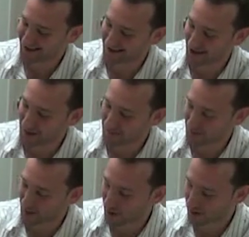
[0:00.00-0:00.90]

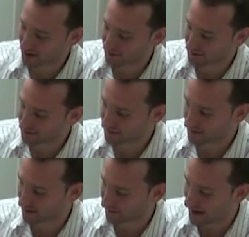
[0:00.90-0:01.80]
So you're all covered
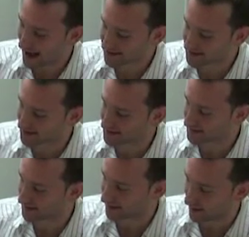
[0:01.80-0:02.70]
for
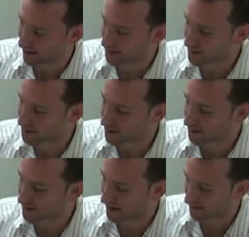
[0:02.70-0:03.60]
accidents in an
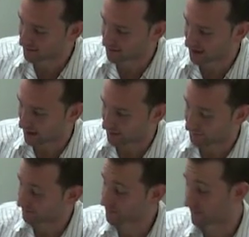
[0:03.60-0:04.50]
automobile that
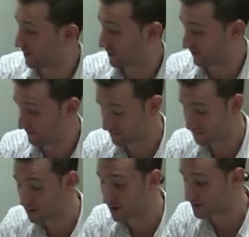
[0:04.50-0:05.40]
could
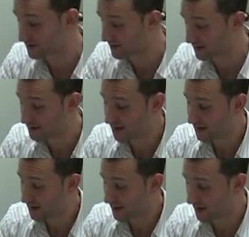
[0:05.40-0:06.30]
cause you
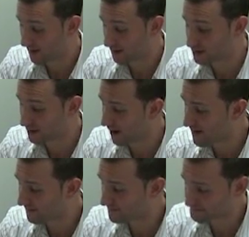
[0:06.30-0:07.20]
to lose your
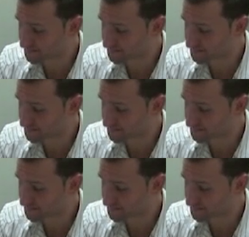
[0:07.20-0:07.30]
life.